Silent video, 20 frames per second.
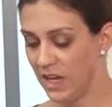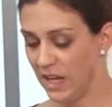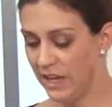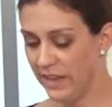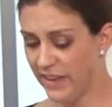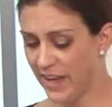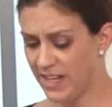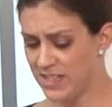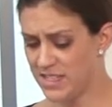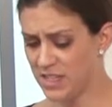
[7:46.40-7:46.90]

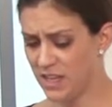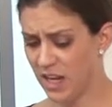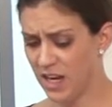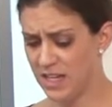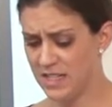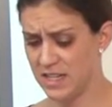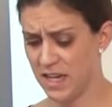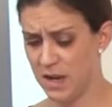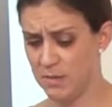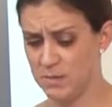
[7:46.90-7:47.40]
And that's a
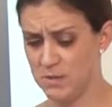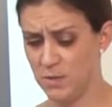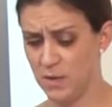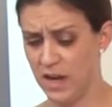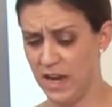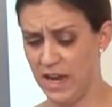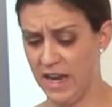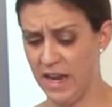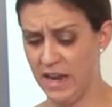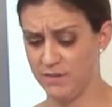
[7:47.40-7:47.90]
lot of times
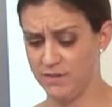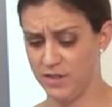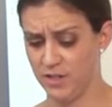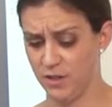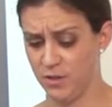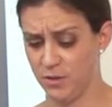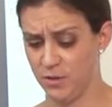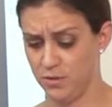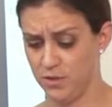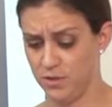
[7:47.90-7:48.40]
what I have
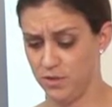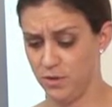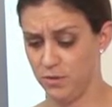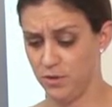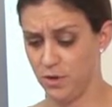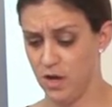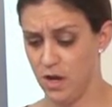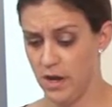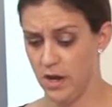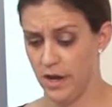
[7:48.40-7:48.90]
to go
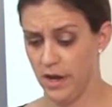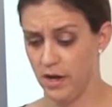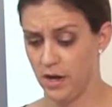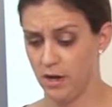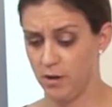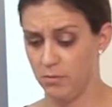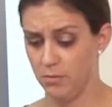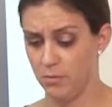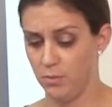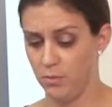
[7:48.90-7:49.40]
to
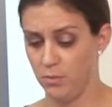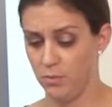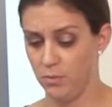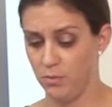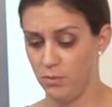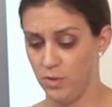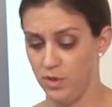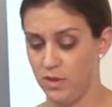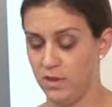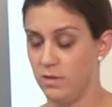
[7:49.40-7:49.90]

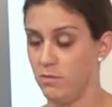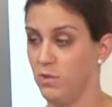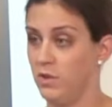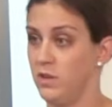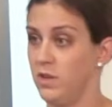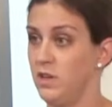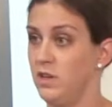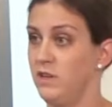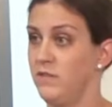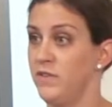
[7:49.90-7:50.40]

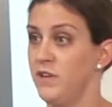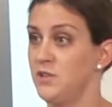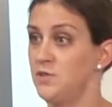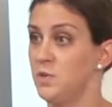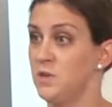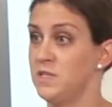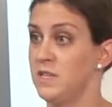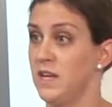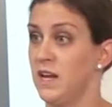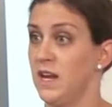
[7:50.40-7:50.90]
with the
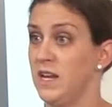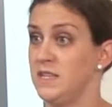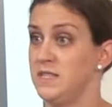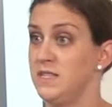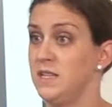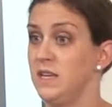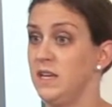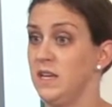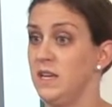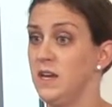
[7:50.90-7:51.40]
individuals that I
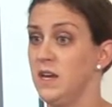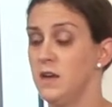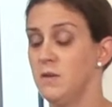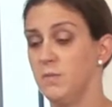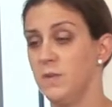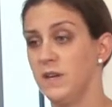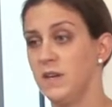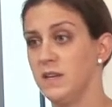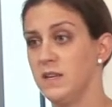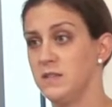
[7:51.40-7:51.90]
see,
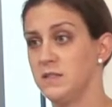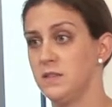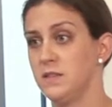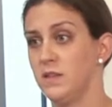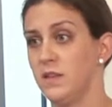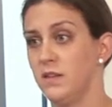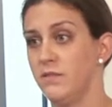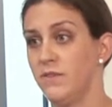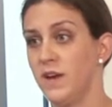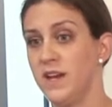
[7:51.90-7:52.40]
because
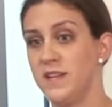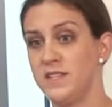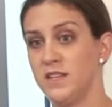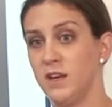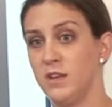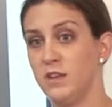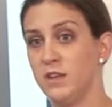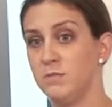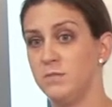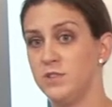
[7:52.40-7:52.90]
if I
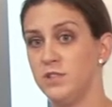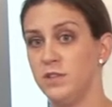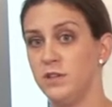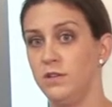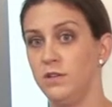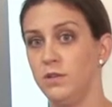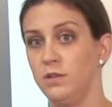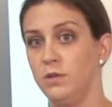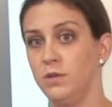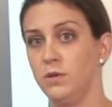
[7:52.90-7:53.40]
tell them to
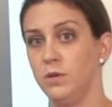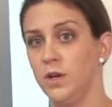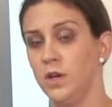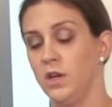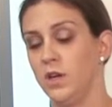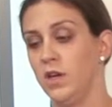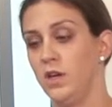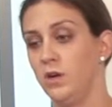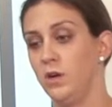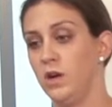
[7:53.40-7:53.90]
do,
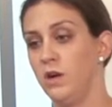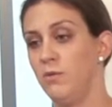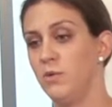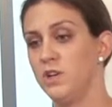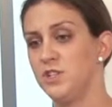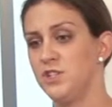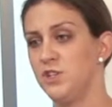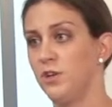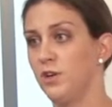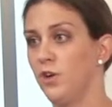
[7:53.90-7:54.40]
you know, I
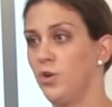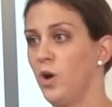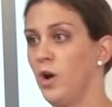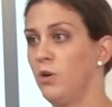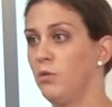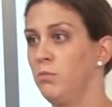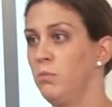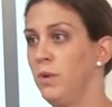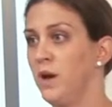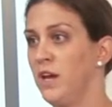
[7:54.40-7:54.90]
want you to go
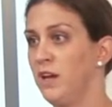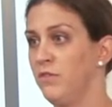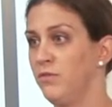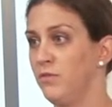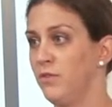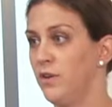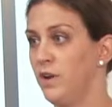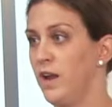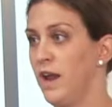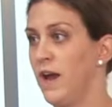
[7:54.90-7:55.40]
out and bike
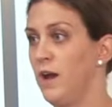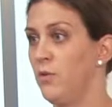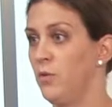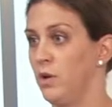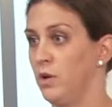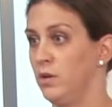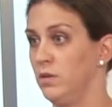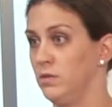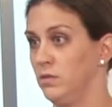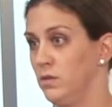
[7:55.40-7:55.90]
for an
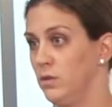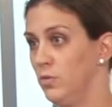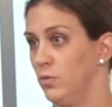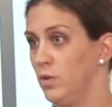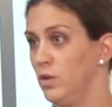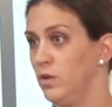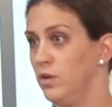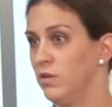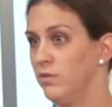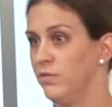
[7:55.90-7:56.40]
hour.
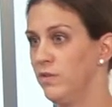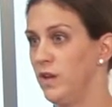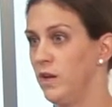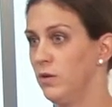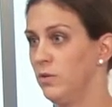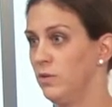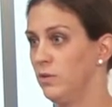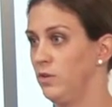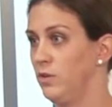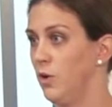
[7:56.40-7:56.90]
Well, if they
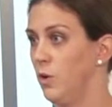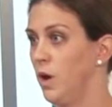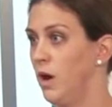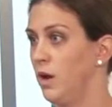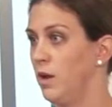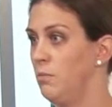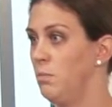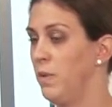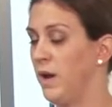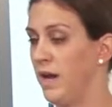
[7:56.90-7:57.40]
don't know
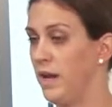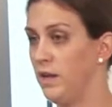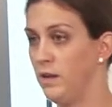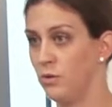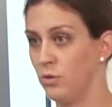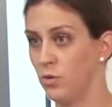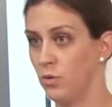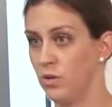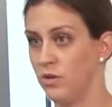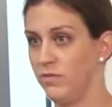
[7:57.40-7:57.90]
how to
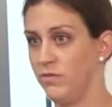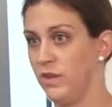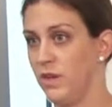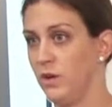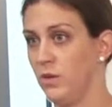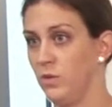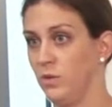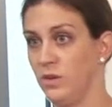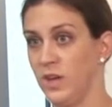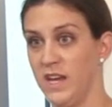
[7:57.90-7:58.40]
bike or if they
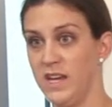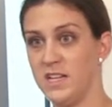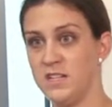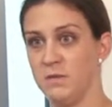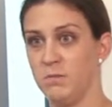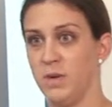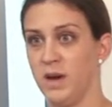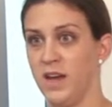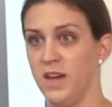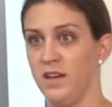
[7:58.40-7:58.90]
don't like
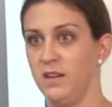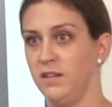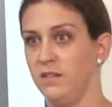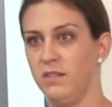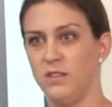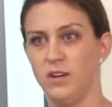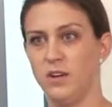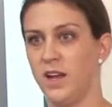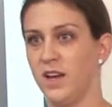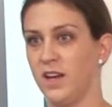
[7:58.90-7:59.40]
to
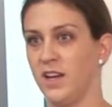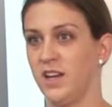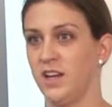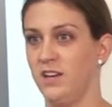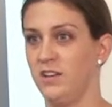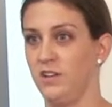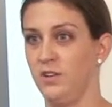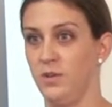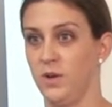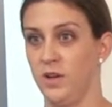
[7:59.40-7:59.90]
bike, they're not
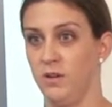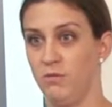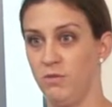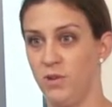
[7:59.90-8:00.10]
going to do it,